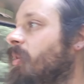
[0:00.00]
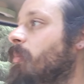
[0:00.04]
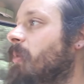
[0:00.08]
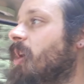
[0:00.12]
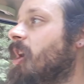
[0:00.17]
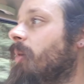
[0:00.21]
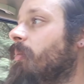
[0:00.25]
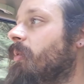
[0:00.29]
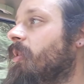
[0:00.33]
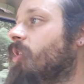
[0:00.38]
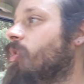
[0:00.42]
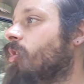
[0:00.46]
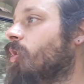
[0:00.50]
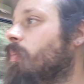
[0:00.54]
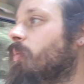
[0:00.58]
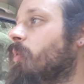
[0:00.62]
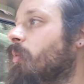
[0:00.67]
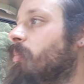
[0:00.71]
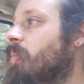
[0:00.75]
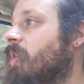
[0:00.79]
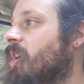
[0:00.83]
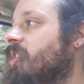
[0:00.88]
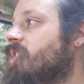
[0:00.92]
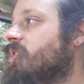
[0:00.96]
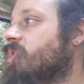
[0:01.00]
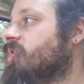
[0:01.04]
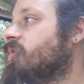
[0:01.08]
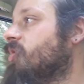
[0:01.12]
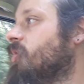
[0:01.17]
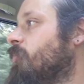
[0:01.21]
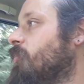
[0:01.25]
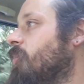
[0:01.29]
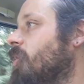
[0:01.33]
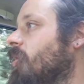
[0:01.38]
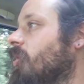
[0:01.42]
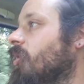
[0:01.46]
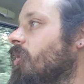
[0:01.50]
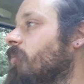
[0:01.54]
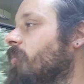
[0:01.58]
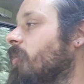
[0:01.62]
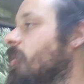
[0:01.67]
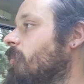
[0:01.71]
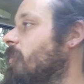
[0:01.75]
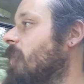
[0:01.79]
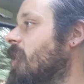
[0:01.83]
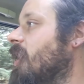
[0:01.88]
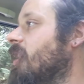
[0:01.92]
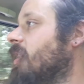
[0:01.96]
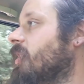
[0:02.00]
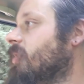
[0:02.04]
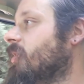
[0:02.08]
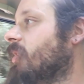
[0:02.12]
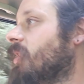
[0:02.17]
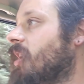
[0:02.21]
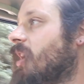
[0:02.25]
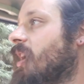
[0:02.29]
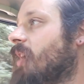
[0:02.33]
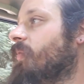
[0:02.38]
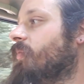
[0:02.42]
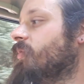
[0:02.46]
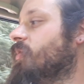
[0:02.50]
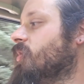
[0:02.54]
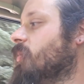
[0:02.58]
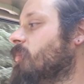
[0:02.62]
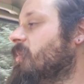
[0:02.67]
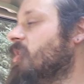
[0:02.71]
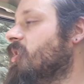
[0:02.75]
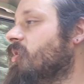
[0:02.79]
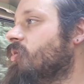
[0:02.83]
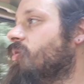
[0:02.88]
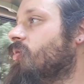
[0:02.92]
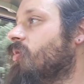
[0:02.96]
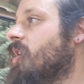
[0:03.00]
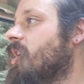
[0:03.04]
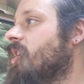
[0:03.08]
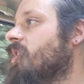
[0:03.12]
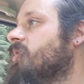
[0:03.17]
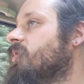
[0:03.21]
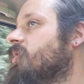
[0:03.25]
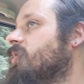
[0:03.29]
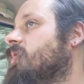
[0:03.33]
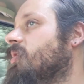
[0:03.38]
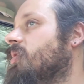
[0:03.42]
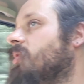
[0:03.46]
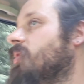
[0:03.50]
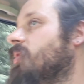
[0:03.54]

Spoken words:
might be a couple of places to pull up that might have some interest.